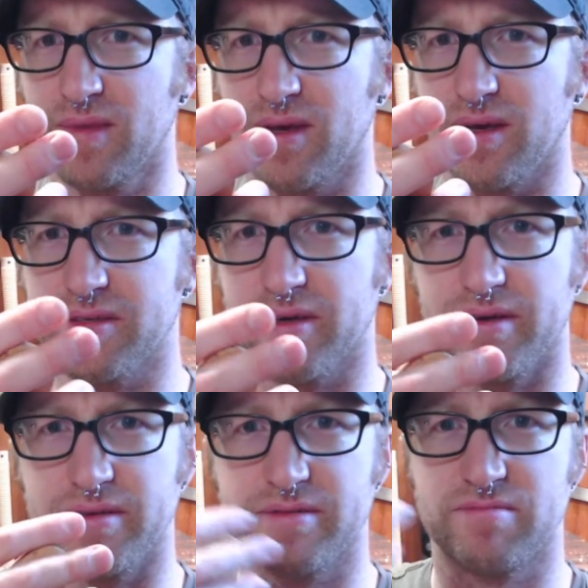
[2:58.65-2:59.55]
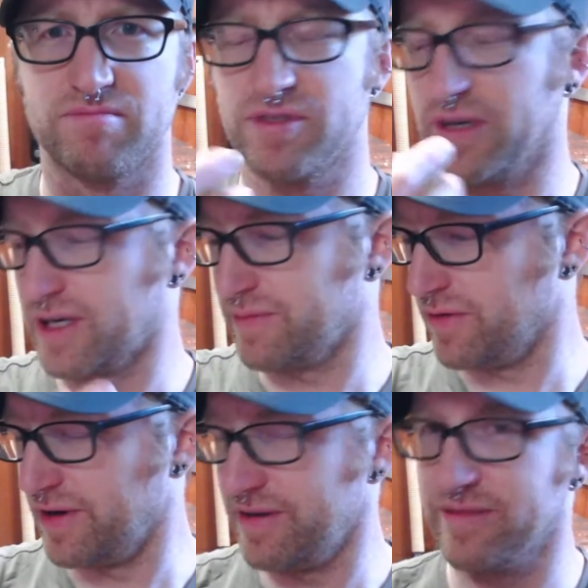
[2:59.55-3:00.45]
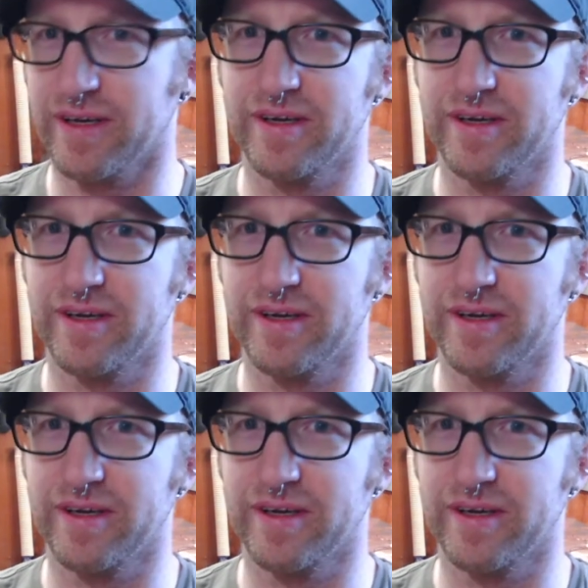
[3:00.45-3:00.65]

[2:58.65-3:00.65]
And so I was talking to my wife, like,